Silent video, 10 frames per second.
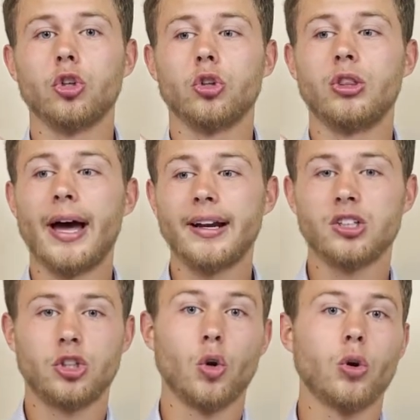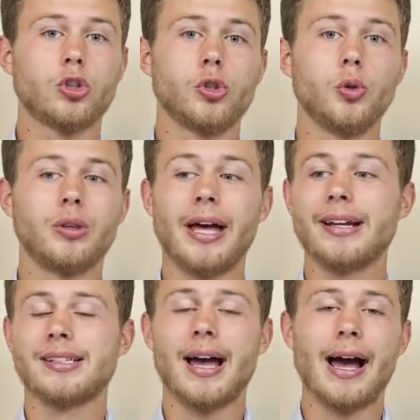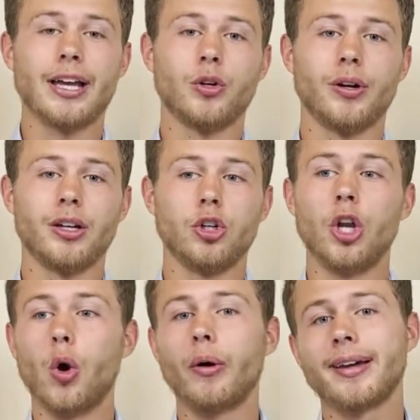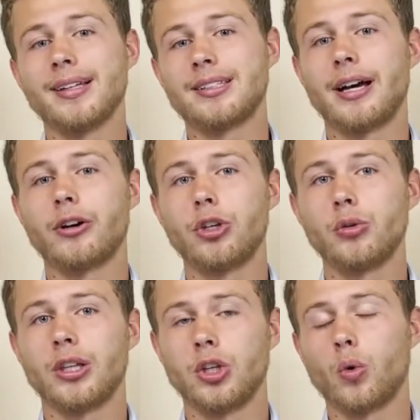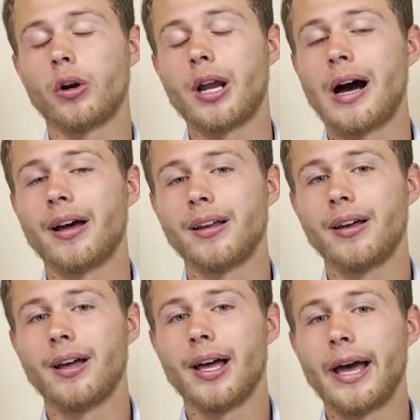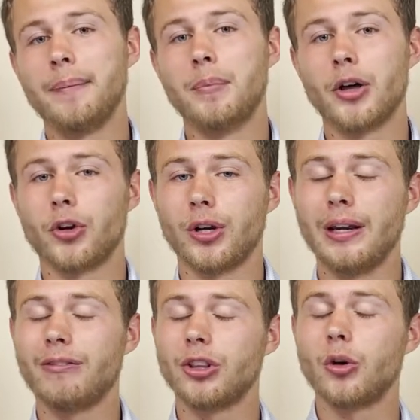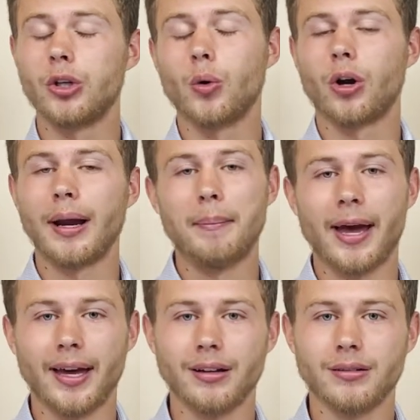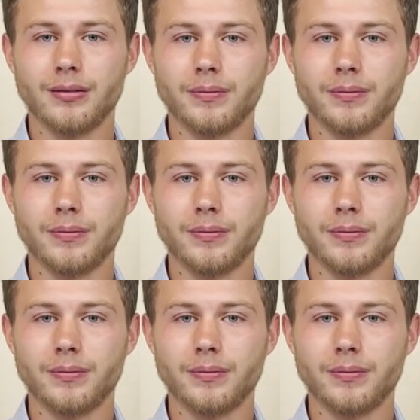that is your truth. That is accurate. No one can tell you that you are not a mother, even though you are a man,